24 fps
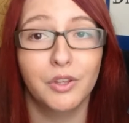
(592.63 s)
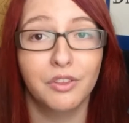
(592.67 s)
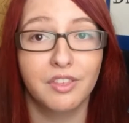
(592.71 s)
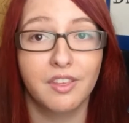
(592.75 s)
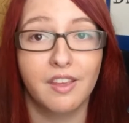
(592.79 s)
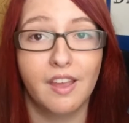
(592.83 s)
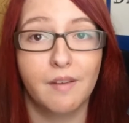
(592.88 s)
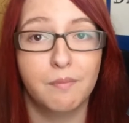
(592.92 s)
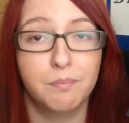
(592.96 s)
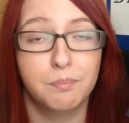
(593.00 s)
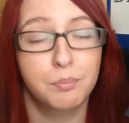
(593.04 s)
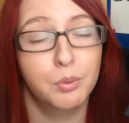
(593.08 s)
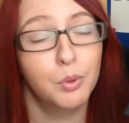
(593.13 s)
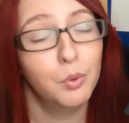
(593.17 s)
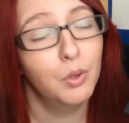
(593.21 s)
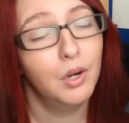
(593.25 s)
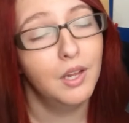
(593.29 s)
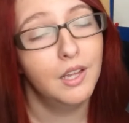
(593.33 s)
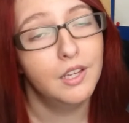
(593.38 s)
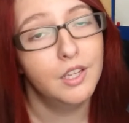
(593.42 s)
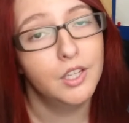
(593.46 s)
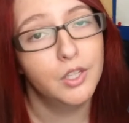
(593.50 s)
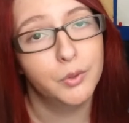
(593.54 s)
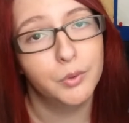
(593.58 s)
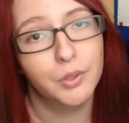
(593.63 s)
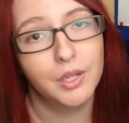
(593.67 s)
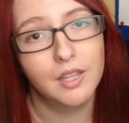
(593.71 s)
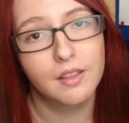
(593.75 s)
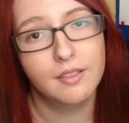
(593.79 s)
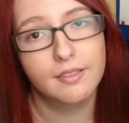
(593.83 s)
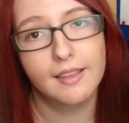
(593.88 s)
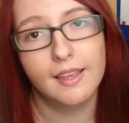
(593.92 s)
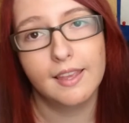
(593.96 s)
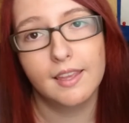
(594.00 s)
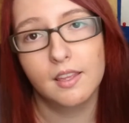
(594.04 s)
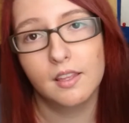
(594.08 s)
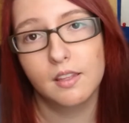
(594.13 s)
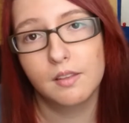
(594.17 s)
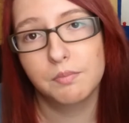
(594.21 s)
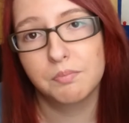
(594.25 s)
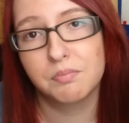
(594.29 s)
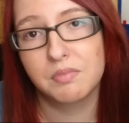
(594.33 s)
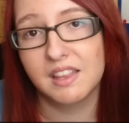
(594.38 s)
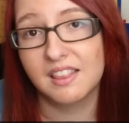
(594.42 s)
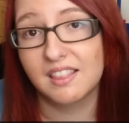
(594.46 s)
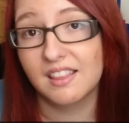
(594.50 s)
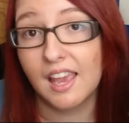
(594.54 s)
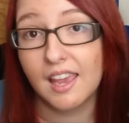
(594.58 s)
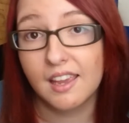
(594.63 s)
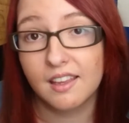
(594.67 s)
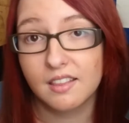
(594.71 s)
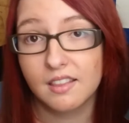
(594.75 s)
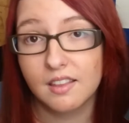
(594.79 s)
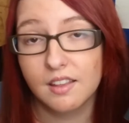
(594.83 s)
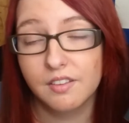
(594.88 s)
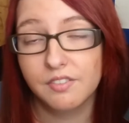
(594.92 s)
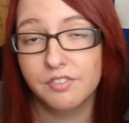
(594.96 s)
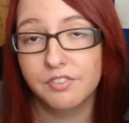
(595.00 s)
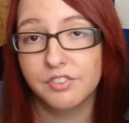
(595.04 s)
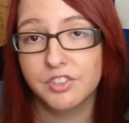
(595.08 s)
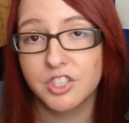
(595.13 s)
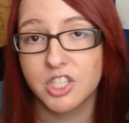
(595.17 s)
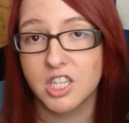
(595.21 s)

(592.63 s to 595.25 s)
We also have Paula, who is a detective.